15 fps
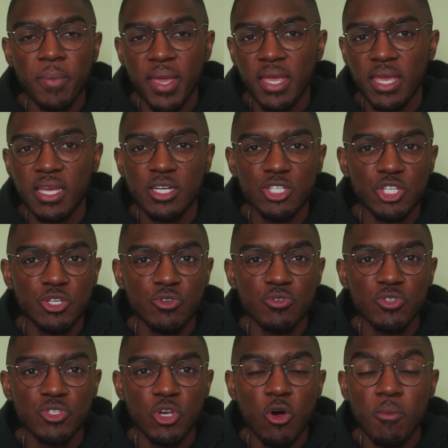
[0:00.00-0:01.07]
pick and
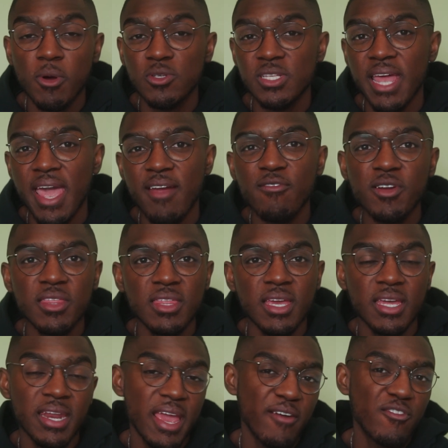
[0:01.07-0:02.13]
choose almost
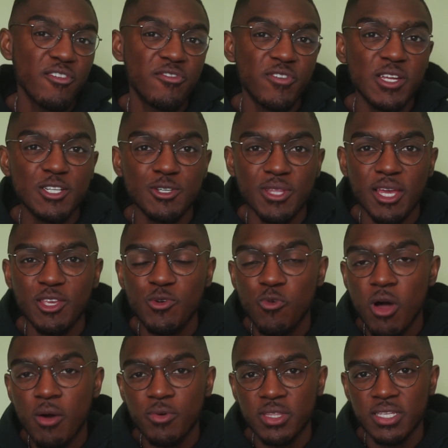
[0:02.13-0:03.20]
everything and every feature that you
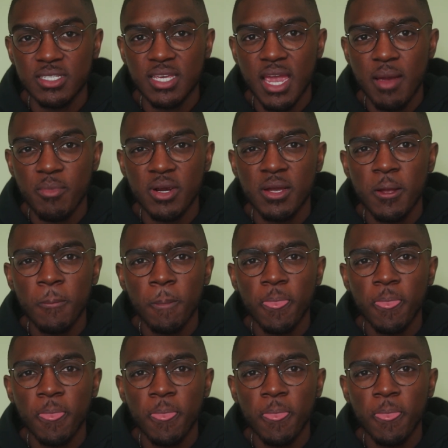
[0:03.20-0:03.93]
want with this camera.